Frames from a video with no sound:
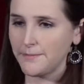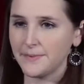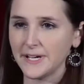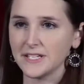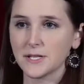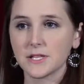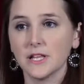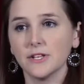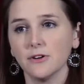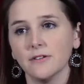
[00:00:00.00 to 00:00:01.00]
But just
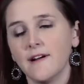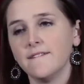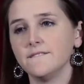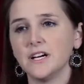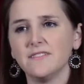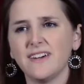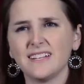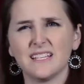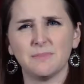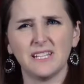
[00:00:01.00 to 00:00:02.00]
a little fun
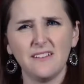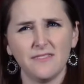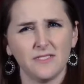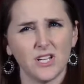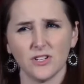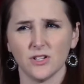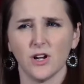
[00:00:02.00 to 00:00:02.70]
fact, I believe Dr.